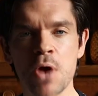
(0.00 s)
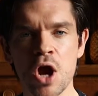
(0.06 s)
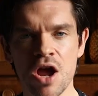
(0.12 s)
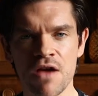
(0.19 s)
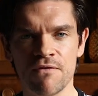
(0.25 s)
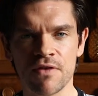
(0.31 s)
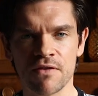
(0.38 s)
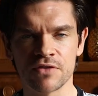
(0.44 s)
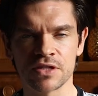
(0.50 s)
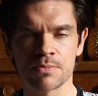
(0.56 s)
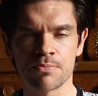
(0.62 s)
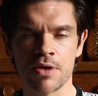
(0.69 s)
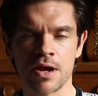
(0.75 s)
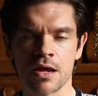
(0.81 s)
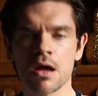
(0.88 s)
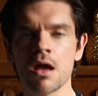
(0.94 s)
perfect for
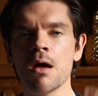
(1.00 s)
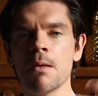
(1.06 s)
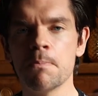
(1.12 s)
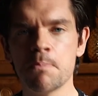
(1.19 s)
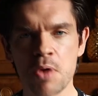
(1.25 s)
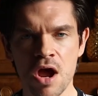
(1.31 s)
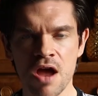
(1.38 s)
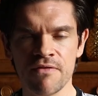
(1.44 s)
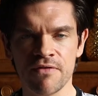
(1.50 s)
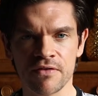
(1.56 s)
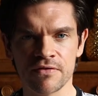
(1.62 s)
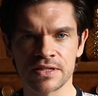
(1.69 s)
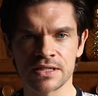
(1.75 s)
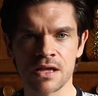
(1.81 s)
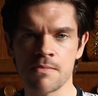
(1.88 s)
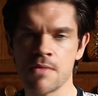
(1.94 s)
spring, perfect
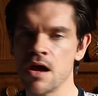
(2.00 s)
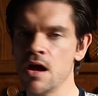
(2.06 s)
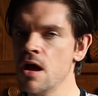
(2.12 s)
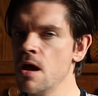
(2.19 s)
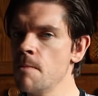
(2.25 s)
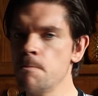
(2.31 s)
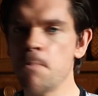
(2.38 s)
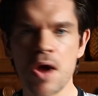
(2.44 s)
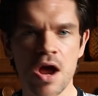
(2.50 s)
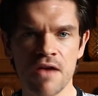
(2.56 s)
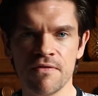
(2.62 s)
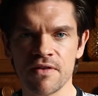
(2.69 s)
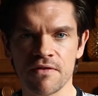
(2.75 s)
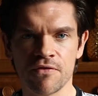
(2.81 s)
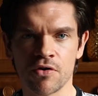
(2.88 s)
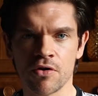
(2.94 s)
for summer,
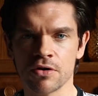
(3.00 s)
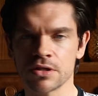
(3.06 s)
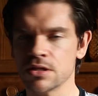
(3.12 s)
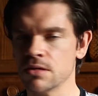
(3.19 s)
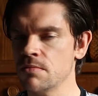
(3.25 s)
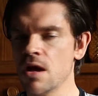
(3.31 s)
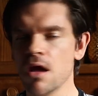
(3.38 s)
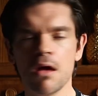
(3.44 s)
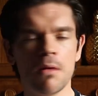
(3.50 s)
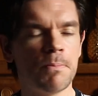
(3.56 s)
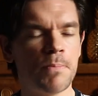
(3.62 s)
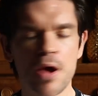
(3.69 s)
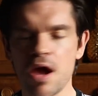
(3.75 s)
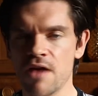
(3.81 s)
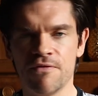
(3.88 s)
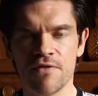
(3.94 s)
perfect for autumn,
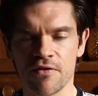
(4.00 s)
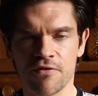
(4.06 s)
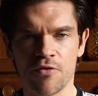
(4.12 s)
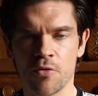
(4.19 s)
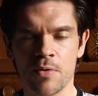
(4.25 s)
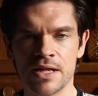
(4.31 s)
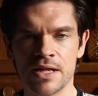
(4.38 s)
perfect for